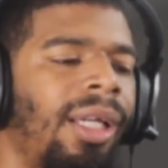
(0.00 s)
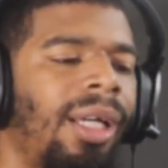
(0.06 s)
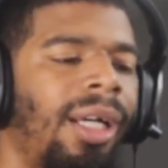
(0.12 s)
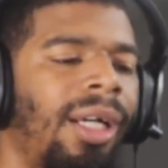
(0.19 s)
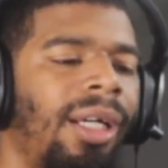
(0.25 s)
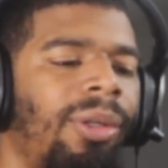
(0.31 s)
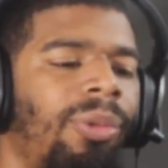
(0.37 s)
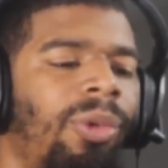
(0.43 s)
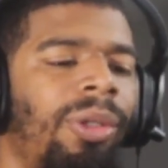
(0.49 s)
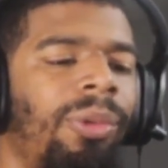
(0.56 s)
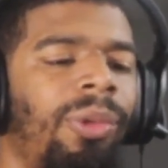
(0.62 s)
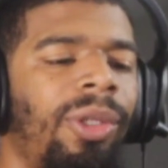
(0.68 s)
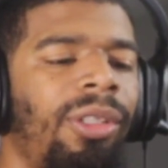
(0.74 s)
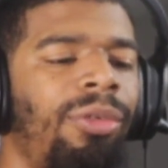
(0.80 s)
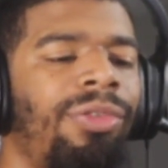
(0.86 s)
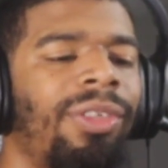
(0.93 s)
Uh, where,
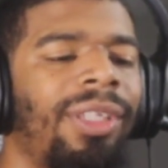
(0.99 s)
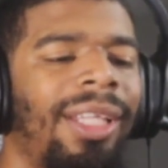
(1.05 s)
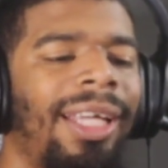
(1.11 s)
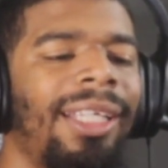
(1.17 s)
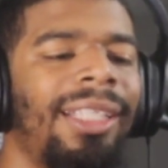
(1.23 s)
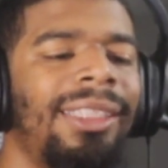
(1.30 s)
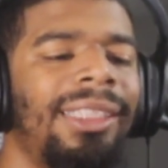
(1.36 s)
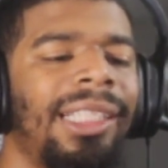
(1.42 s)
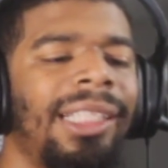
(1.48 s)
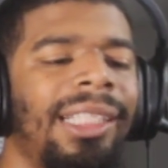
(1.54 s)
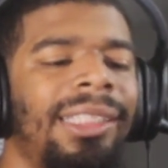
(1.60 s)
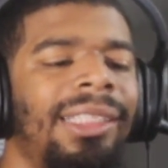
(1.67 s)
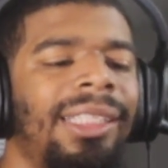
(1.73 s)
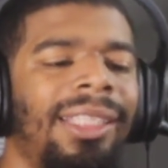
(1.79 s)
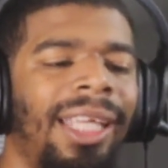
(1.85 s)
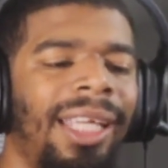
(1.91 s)
where you feel like it's it's
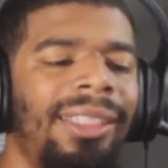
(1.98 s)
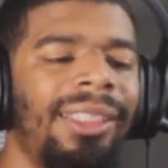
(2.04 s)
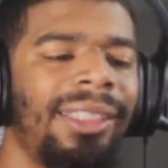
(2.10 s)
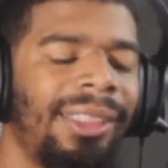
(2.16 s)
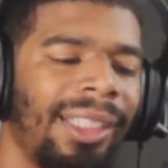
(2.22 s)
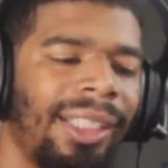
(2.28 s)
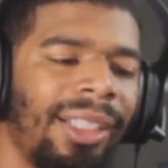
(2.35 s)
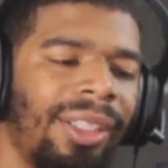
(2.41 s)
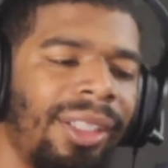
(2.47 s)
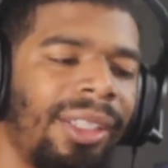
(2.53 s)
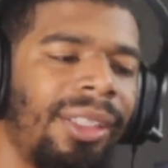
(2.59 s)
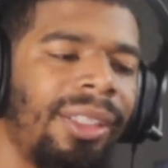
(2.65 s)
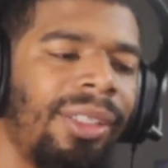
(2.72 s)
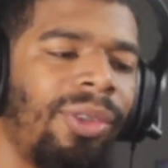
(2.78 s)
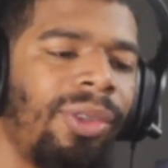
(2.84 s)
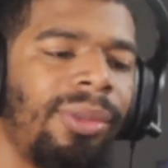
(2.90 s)
necessary,
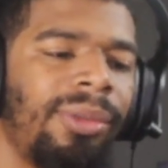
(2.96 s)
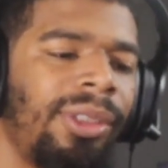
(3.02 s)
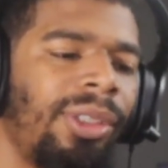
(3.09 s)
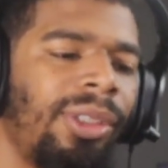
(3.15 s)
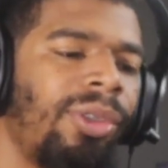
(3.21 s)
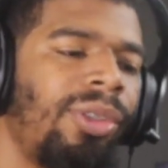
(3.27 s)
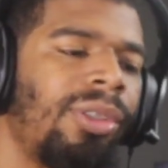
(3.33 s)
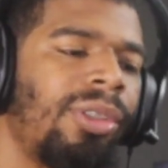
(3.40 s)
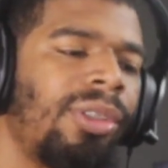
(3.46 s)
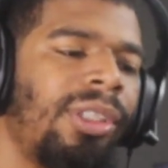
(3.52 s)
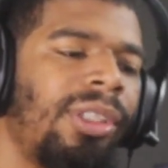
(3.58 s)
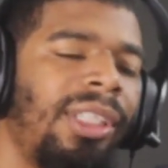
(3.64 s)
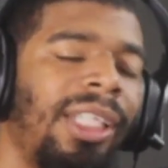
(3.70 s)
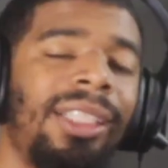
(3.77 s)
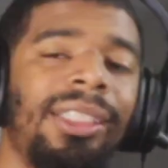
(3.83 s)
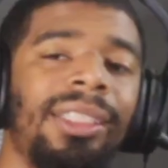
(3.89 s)
you know what I'm saying? So
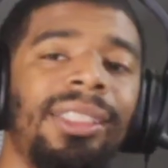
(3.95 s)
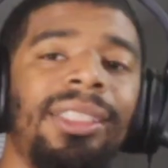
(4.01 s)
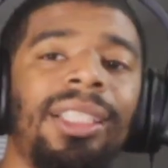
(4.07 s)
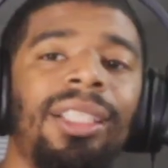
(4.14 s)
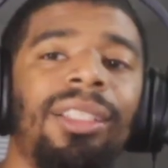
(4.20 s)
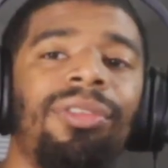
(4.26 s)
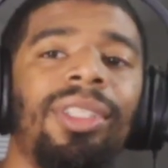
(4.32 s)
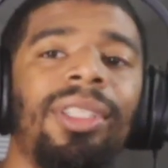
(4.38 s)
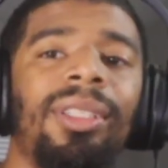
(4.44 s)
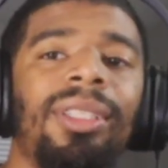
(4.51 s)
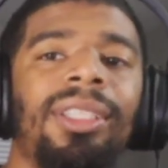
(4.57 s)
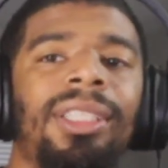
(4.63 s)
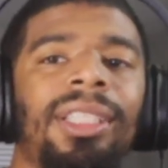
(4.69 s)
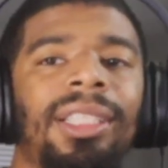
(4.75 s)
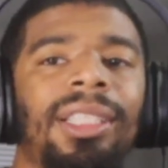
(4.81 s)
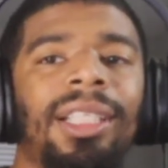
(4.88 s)
necessary for the
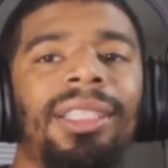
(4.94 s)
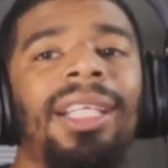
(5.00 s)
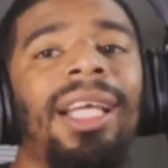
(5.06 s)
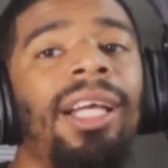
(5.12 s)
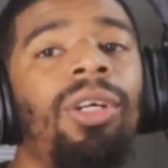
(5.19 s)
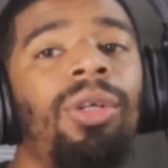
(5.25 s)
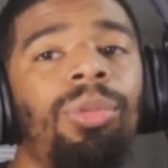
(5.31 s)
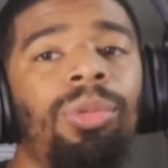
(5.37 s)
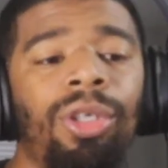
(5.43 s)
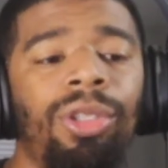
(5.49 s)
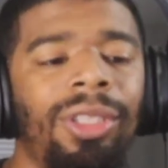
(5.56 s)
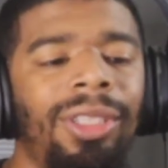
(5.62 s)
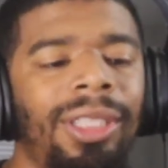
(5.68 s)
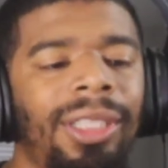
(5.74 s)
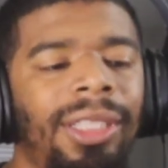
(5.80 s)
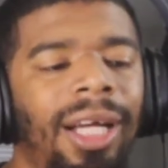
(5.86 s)
to, to help grow
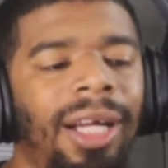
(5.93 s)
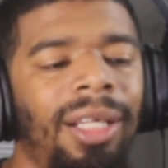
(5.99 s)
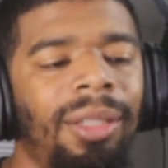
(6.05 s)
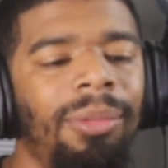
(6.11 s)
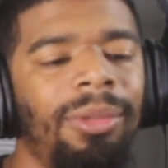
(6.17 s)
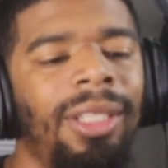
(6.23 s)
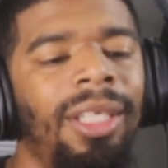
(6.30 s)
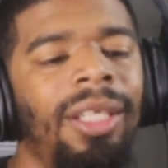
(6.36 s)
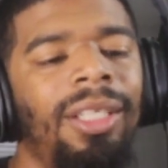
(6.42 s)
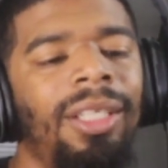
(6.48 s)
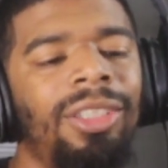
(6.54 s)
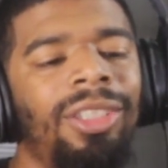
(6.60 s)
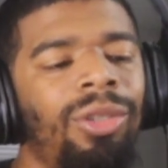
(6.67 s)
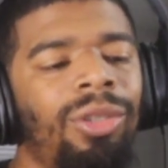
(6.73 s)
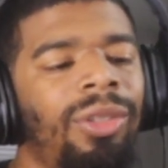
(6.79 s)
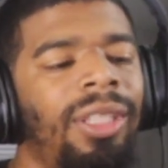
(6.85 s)
your economy.
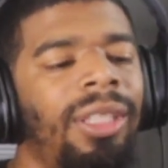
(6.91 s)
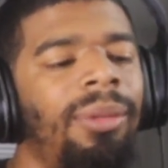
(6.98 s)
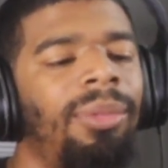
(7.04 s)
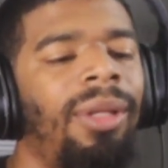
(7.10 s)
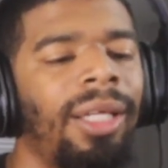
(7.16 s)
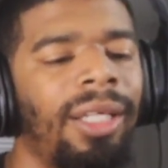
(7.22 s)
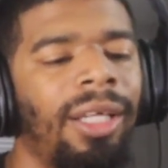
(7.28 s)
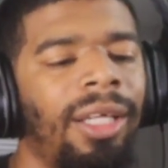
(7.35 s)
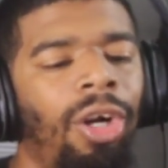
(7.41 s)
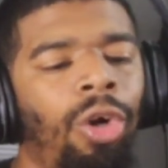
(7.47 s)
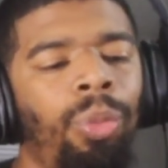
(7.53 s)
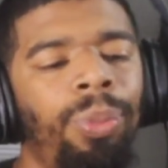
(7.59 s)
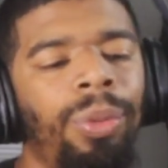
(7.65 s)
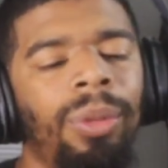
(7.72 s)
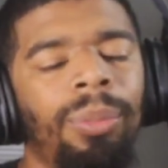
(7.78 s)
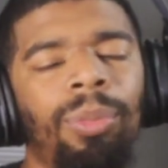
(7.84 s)
So you keep like an
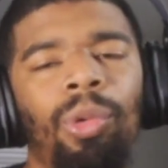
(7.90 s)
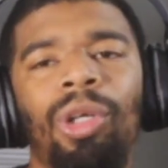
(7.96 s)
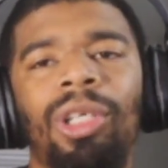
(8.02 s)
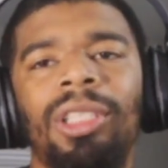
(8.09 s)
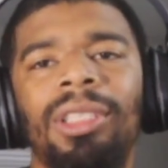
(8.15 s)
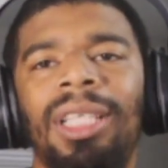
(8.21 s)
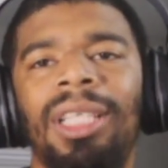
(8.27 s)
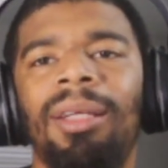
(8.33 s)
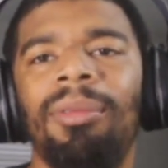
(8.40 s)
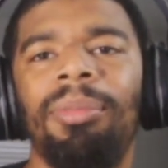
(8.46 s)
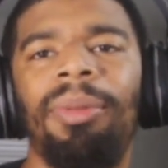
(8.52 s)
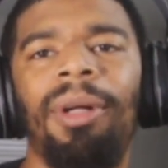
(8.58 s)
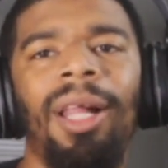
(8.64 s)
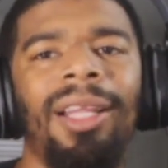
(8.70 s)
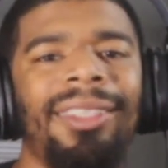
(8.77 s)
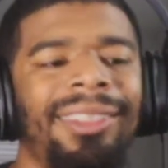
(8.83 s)
open borders type of
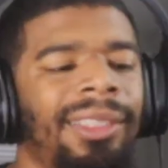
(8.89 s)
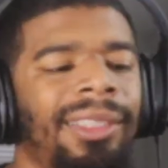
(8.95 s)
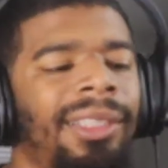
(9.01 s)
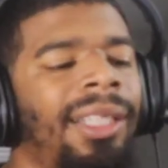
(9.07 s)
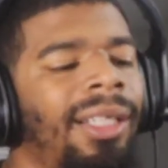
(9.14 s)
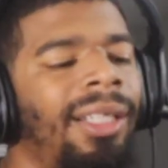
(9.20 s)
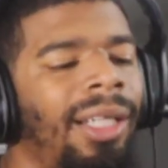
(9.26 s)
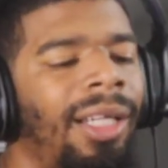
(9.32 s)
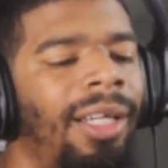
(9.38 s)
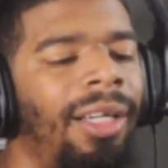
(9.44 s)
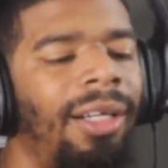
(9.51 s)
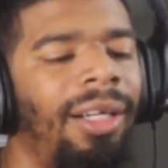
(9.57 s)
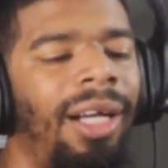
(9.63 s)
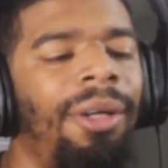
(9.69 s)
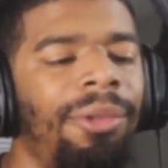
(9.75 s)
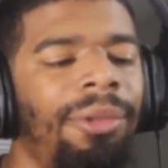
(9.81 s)
policy. Uh,
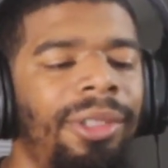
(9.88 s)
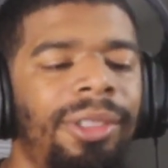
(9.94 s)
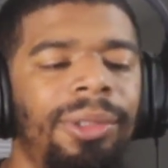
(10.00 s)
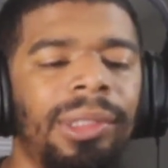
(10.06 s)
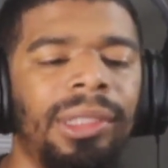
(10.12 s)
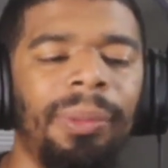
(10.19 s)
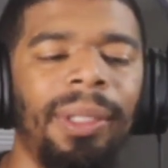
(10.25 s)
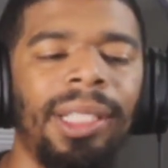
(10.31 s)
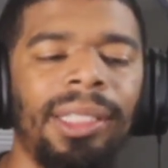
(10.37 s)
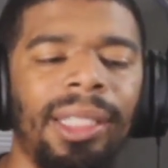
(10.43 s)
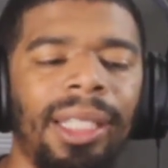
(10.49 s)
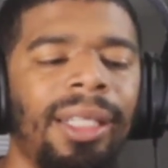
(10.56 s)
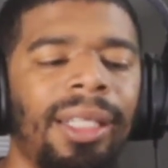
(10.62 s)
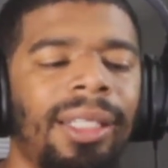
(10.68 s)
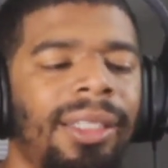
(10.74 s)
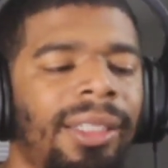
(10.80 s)
I really respect
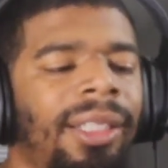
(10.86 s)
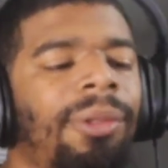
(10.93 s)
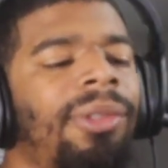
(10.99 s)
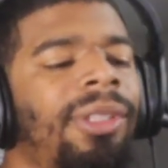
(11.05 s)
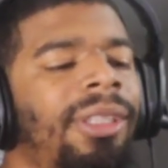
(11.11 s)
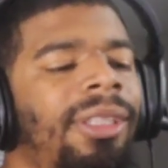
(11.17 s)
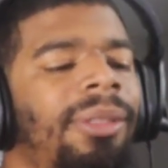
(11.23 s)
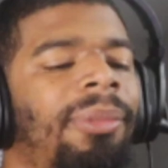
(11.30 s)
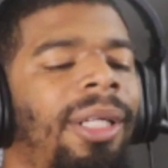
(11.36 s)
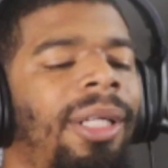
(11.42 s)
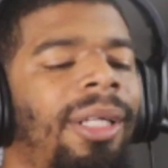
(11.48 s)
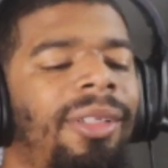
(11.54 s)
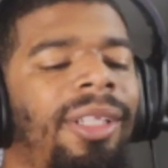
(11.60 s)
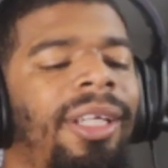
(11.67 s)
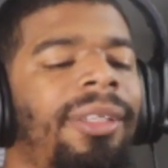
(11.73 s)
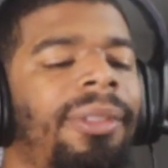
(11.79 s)
that and I really
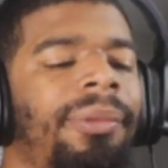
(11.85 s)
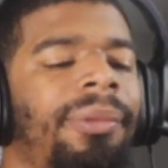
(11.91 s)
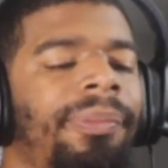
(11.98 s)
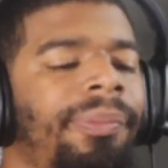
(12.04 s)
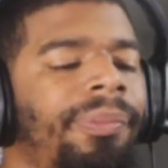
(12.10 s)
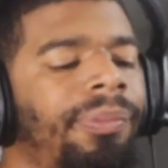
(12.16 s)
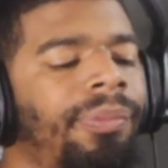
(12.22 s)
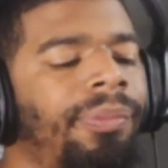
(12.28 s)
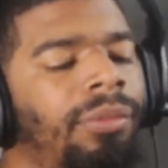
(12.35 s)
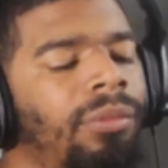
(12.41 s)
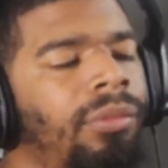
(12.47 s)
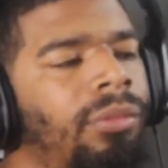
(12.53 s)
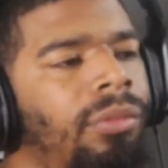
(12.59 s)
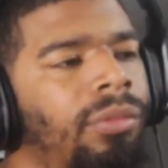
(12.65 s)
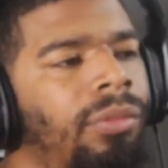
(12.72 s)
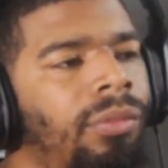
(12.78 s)
admire that.
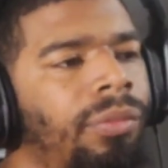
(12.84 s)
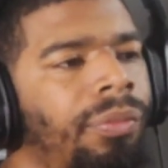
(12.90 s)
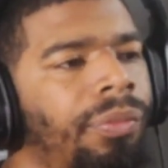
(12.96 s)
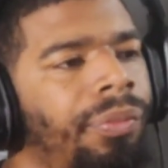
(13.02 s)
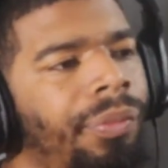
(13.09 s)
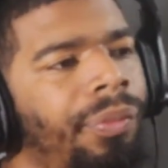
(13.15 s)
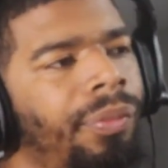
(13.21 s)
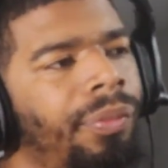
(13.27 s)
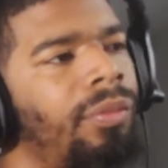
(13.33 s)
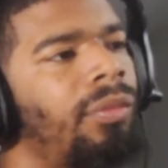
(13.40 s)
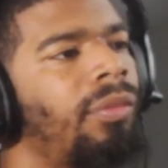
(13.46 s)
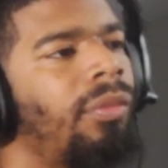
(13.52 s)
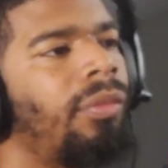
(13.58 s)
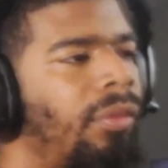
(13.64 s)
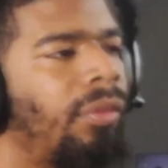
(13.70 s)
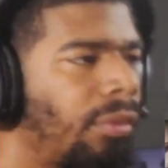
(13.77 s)
Korean, I see
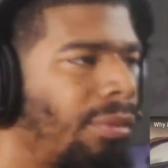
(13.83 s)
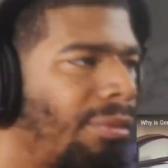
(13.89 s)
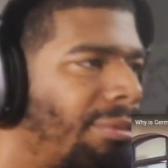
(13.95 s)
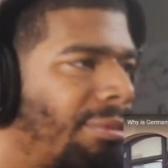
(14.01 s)
Mexican,